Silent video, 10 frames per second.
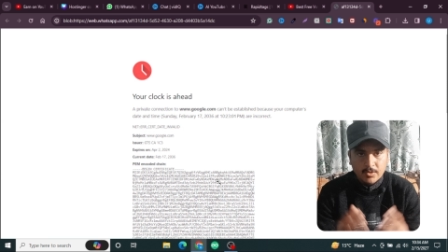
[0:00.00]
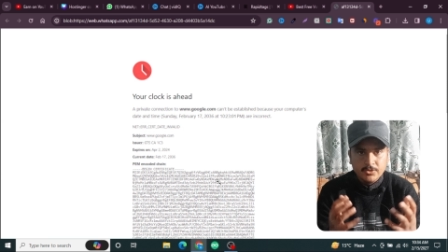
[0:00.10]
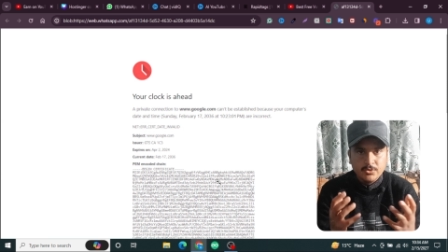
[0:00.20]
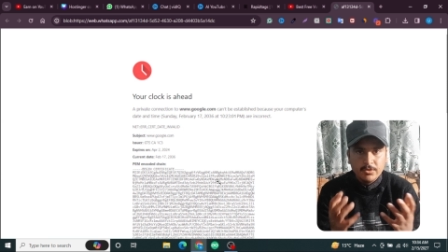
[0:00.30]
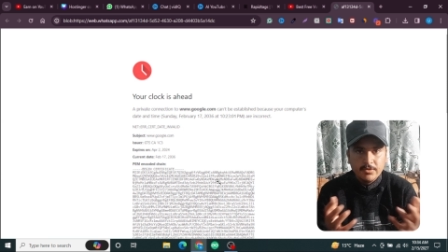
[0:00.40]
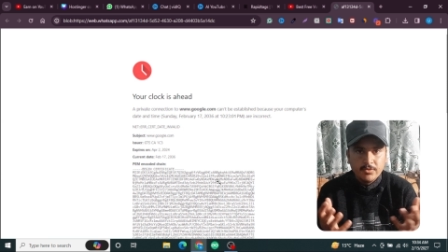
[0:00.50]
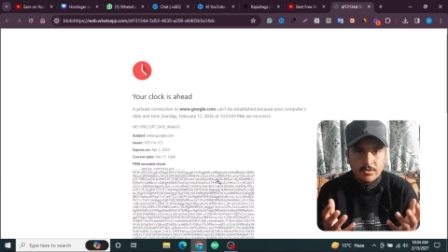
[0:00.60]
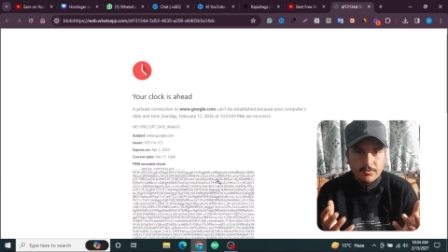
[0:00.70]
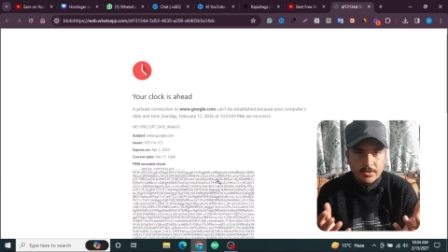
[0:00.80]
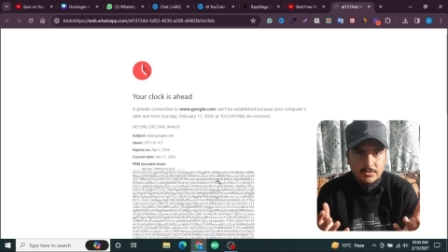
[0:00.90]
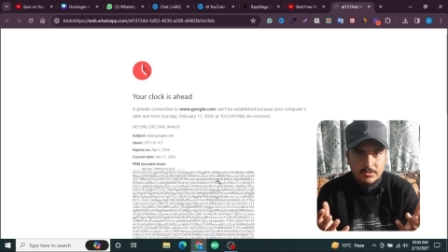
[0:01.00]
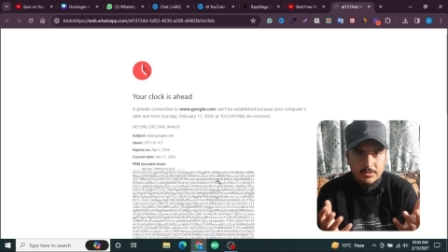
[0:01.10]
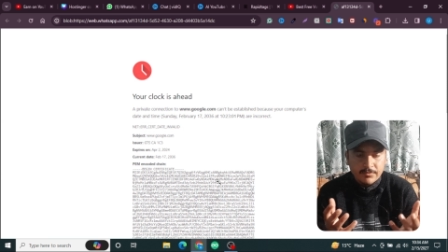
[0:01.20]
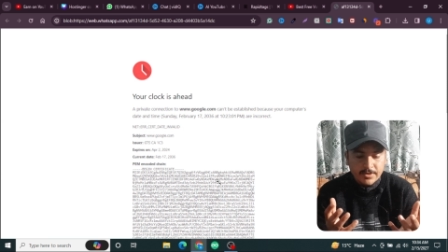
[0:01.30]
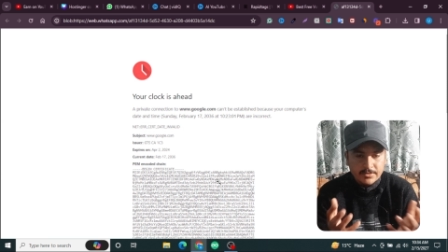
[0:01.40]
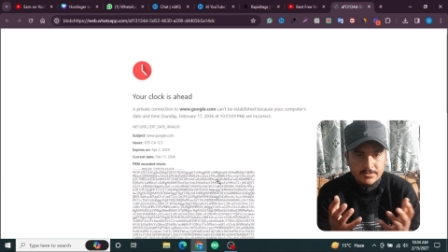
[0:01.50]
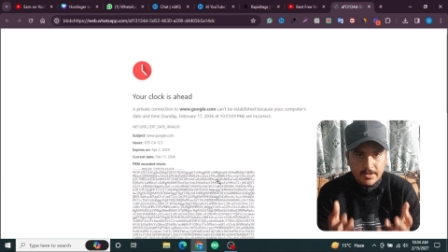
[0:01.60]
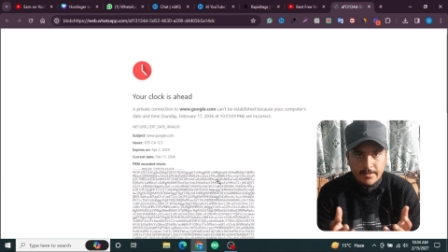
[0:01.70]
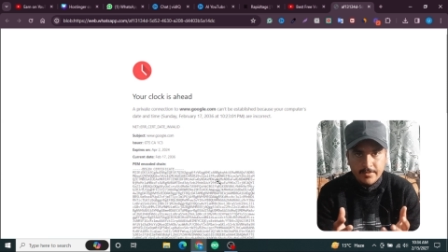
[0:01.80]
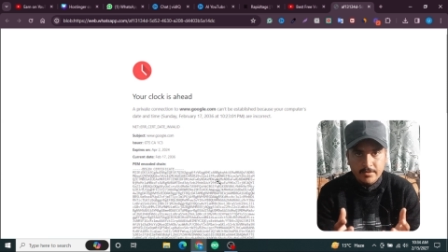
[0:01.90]
Okay, so if you're facing the very
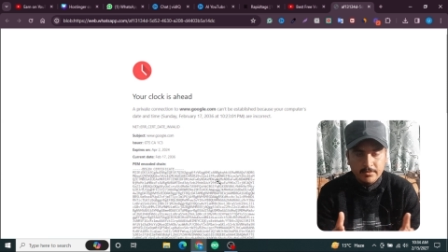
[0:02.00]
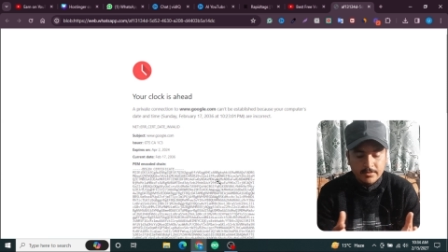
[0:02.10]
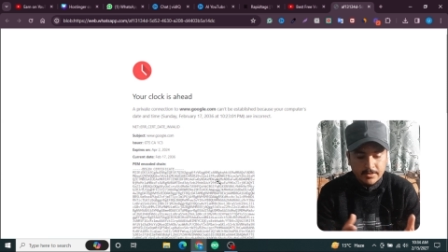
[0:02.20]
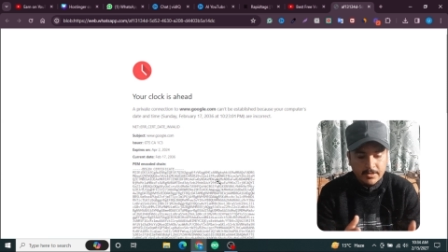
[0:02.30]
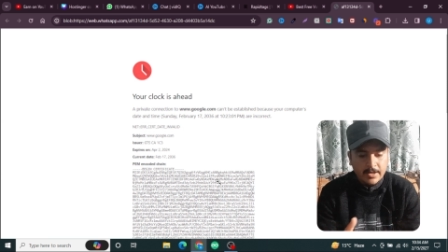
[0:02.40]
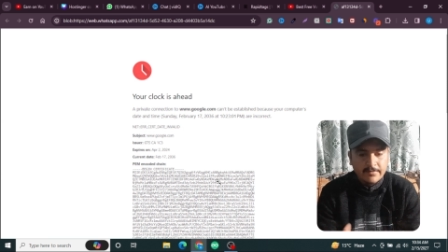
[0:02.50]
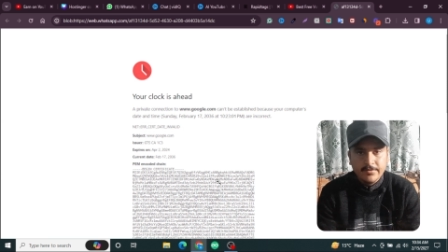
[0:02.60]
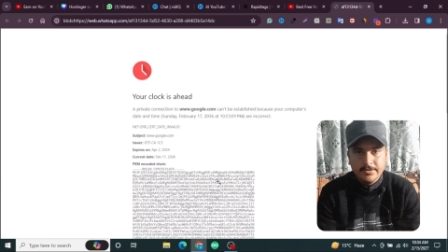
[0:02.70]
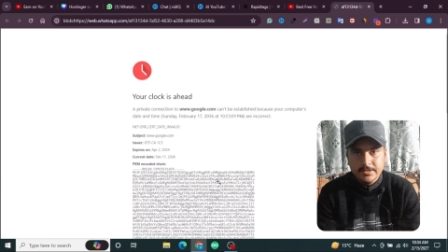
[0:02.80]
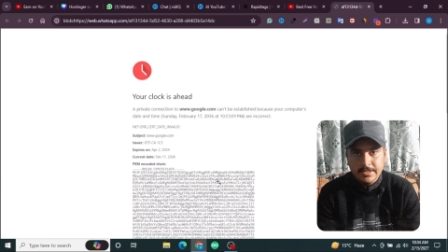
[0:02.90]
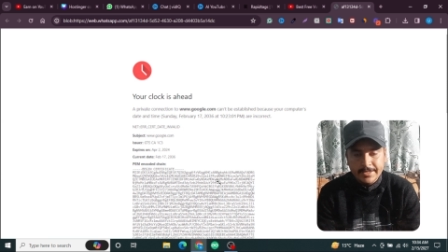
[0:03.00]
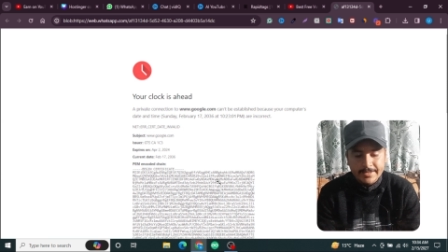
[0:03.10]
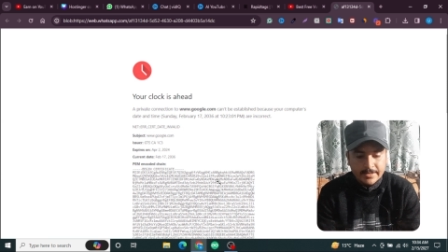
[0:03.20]
same error that I'm facing right